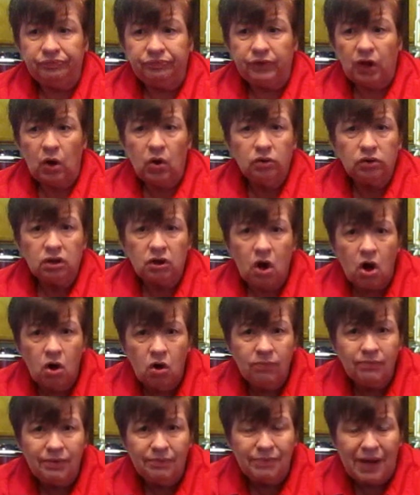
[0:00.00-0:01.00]

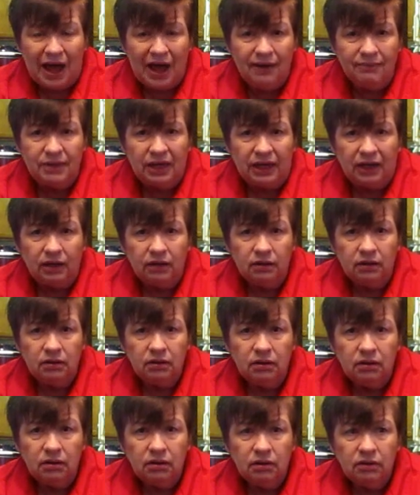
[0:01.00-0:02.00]
Oklahoma bombing,
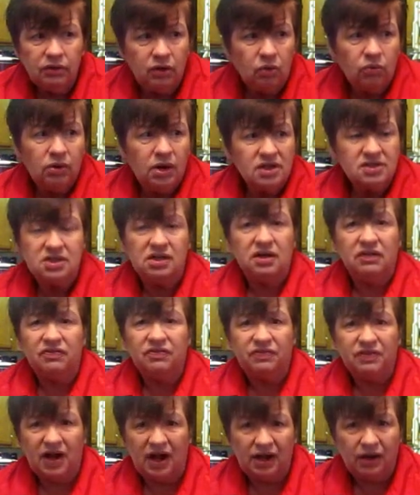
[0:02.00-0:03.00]
there wasn't a
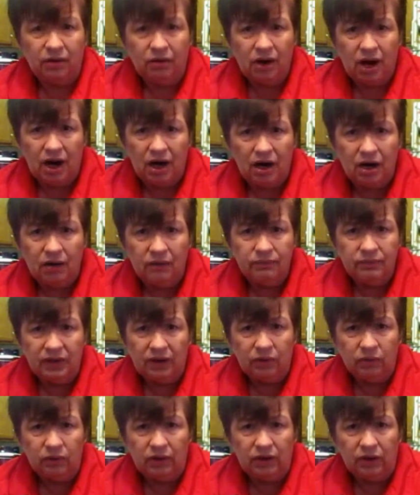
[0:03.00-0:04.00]
firearm
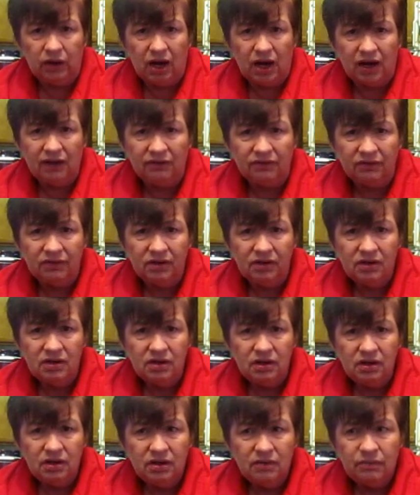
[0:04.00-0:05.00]
that went off.
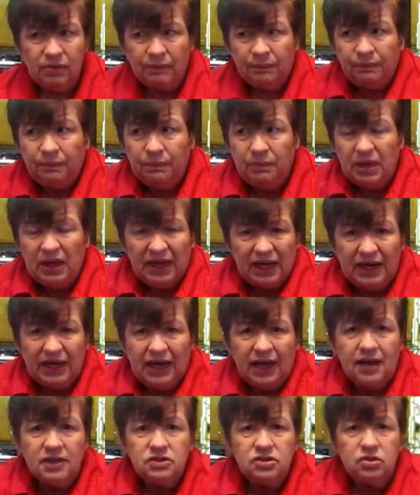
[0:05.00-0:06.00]
But
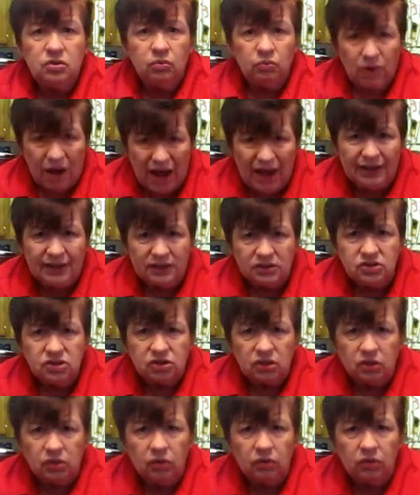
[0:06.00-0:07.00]
idiots who wanted
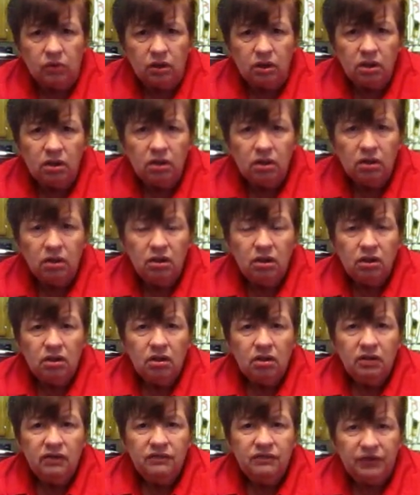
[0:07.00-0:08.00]
to
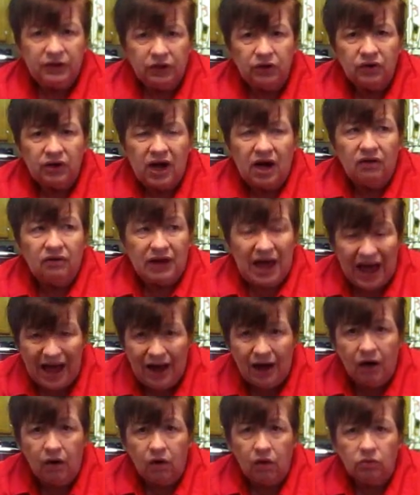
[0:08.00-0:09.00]
figured out
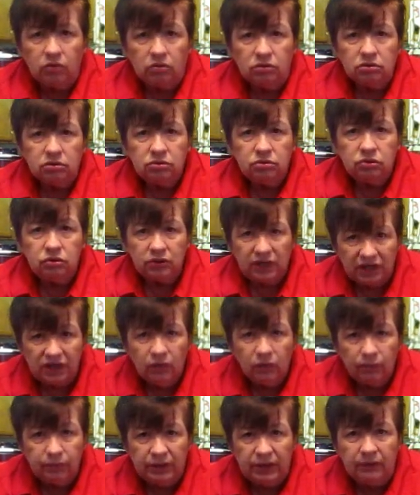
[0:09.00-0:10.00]
how to
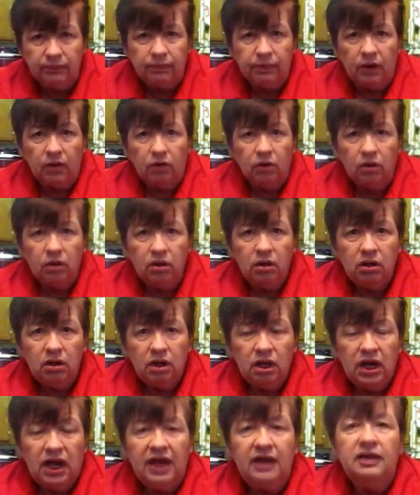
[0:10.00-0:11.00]
kill people.
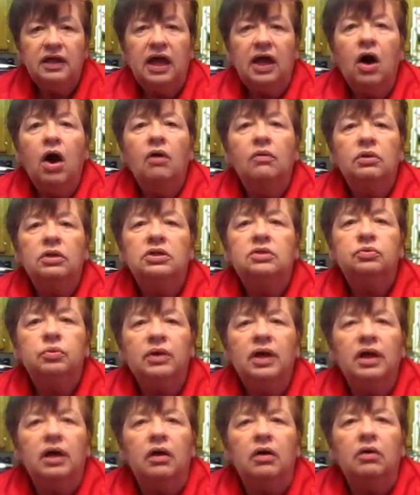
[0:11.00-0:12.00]
And they always
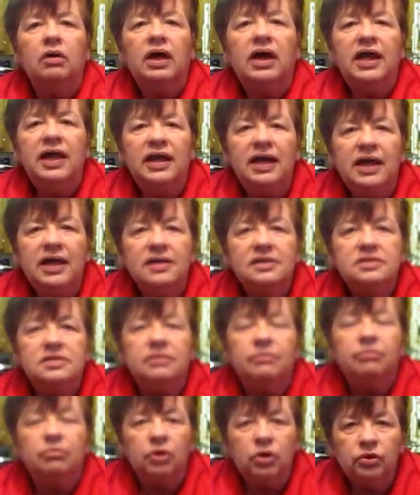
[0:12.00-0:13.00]
will. Idiots
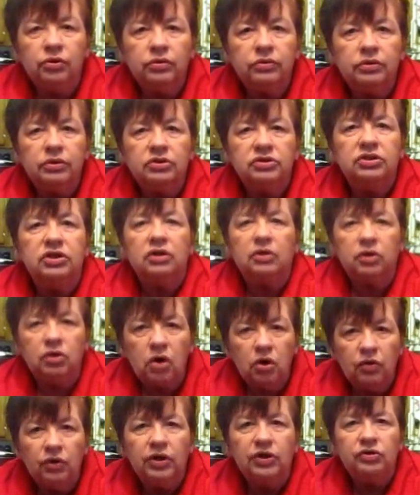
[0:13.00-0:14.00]
and murderers are
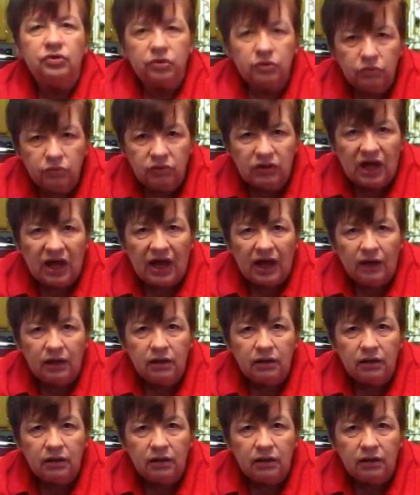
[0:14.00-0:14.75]
going to do that.